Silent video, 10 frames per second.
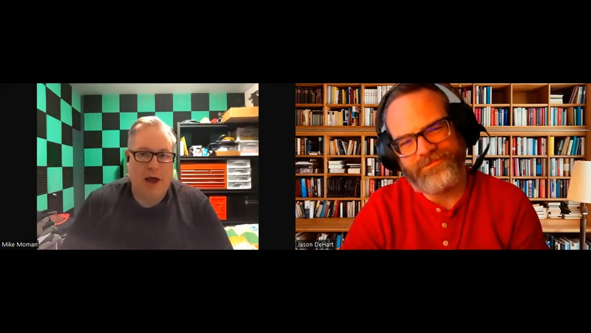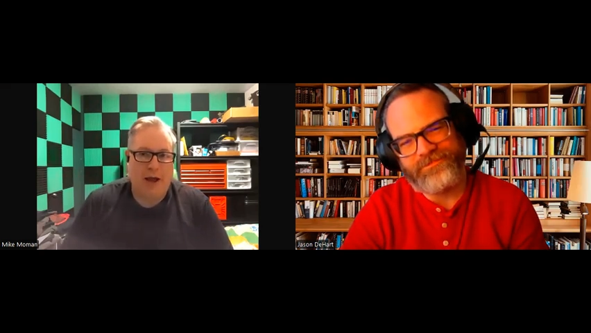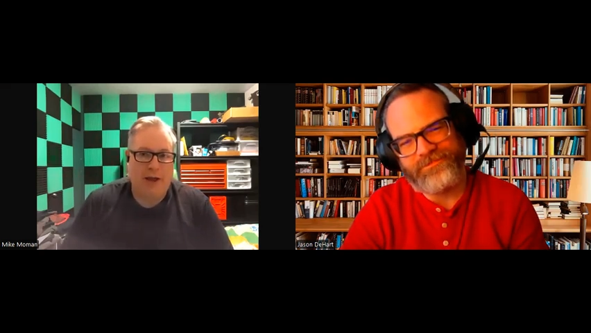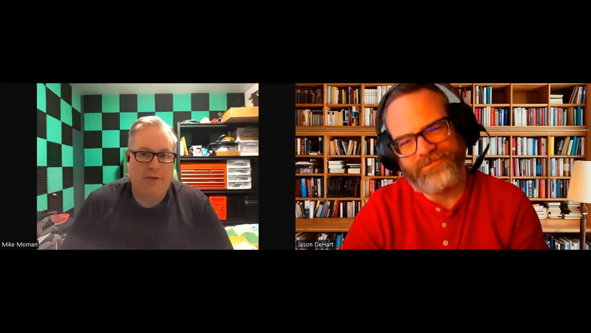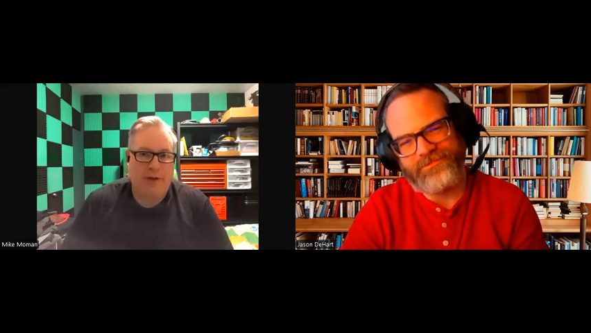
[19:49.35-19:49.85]

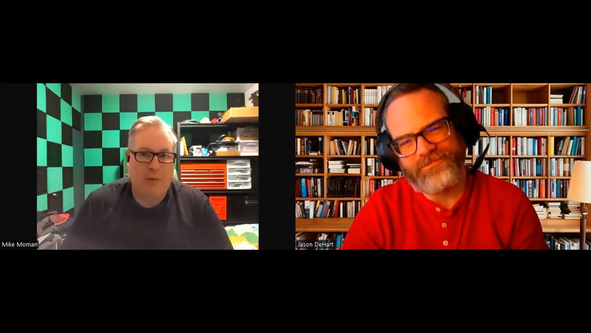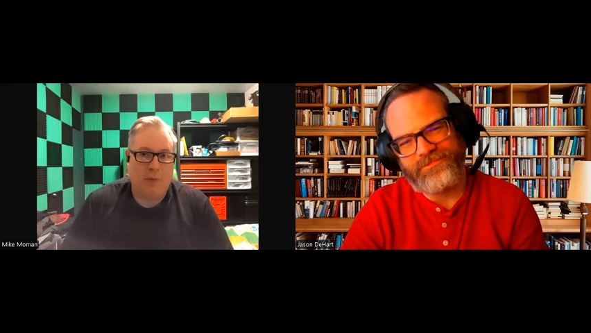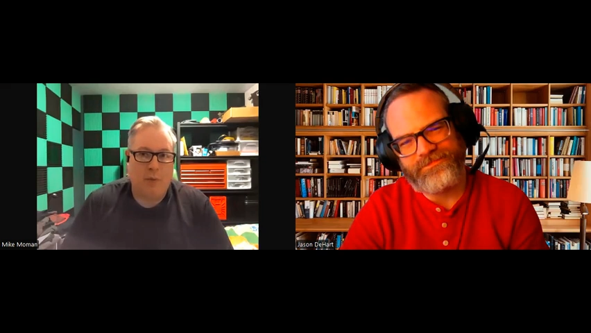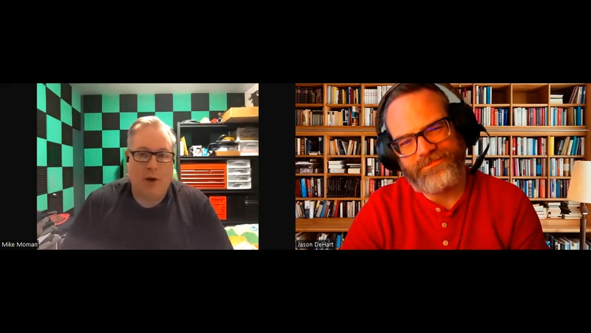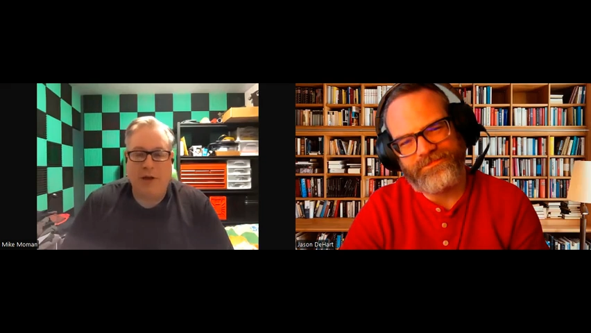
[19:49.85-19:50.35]
Speaker 1: uh,
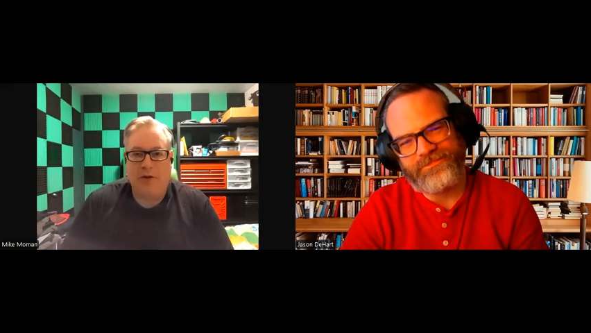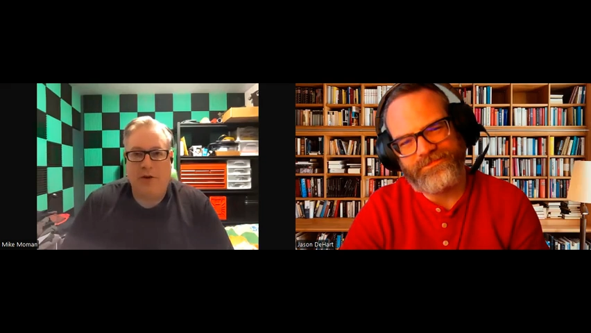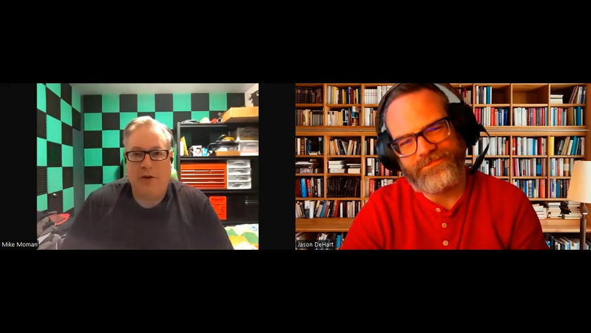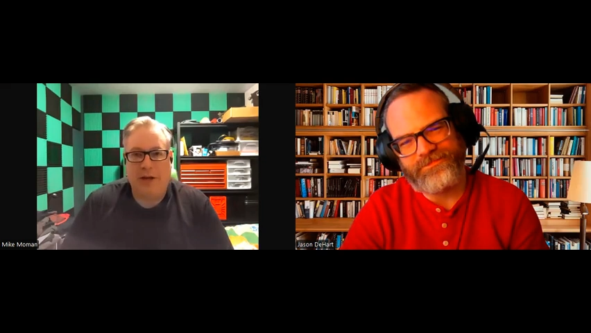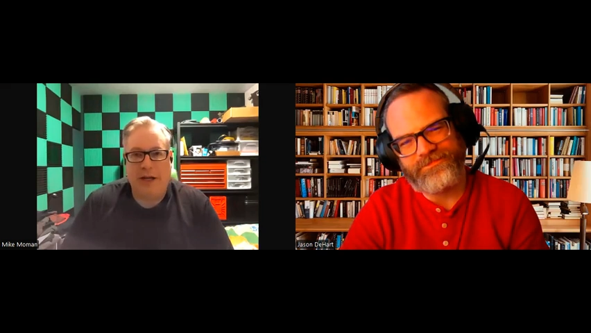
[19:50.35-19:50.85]
sent right
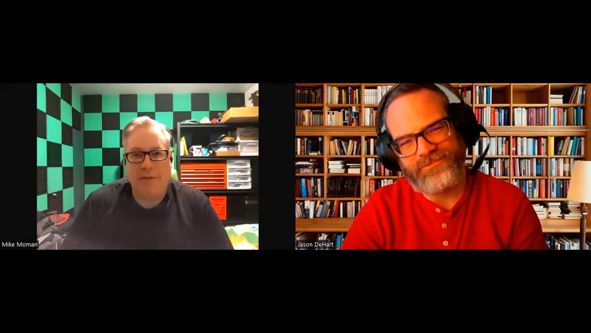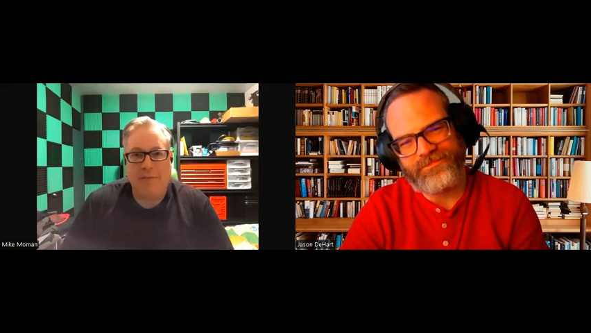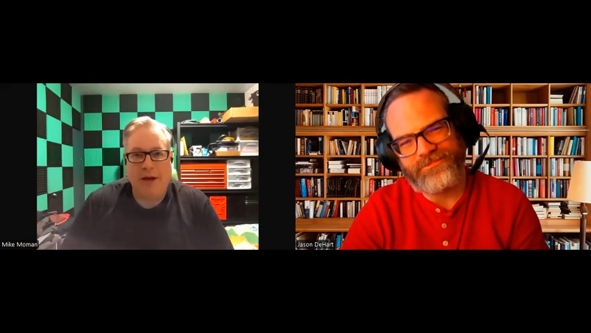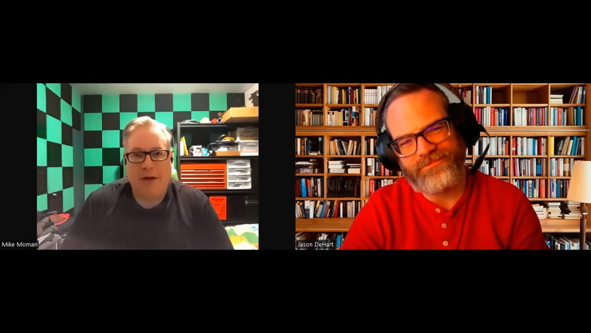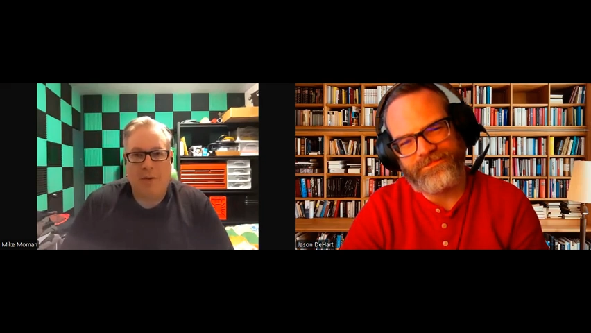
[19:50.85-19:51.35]
to your
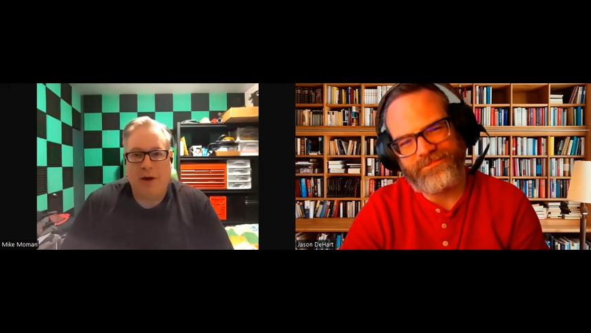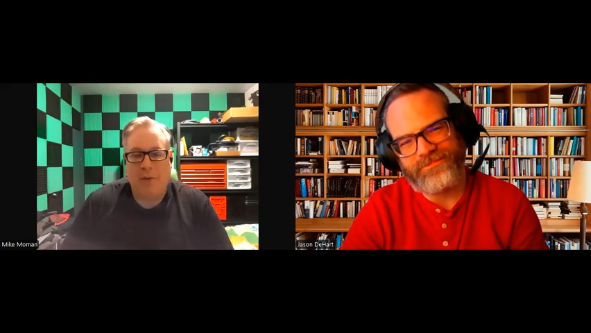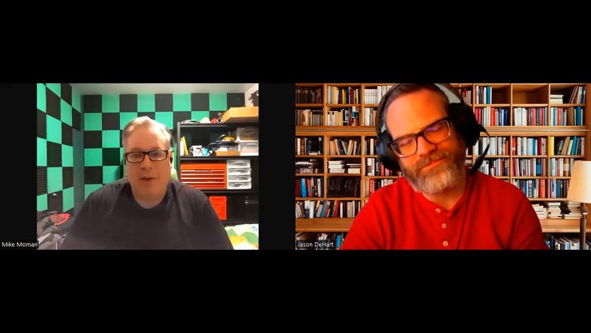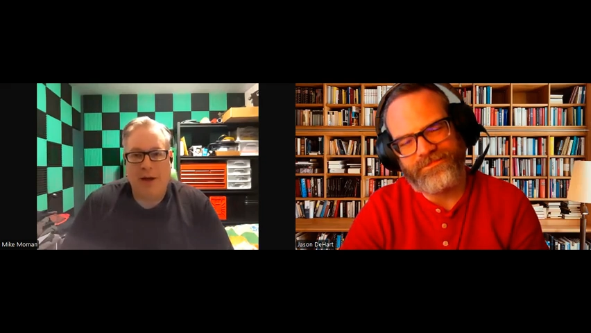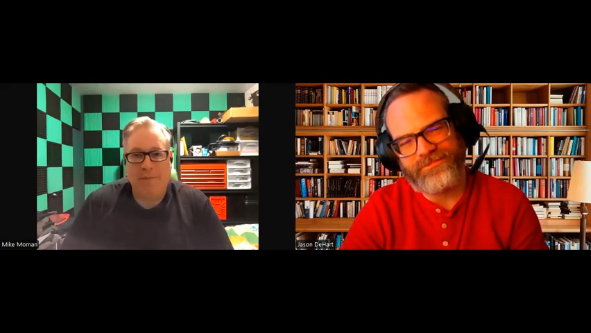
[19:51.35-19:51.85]
email
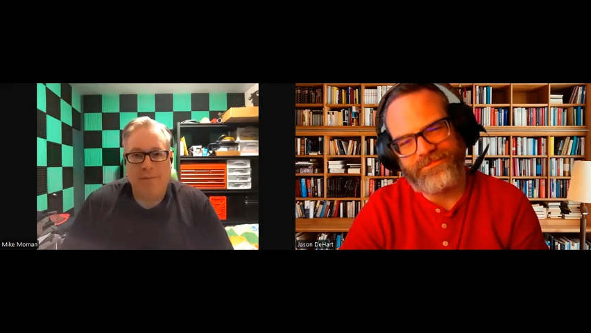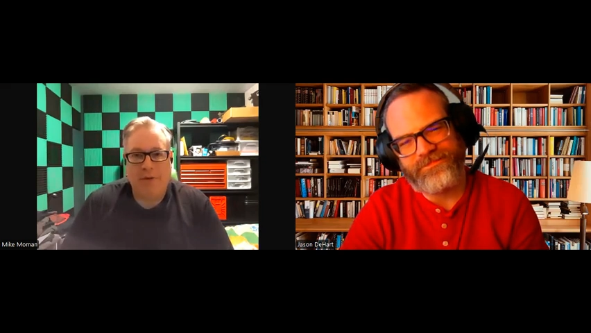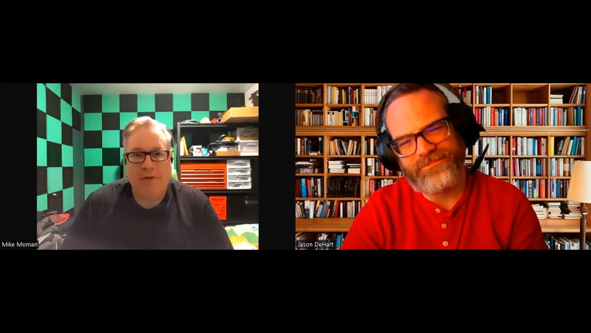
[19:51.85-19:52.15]
right away.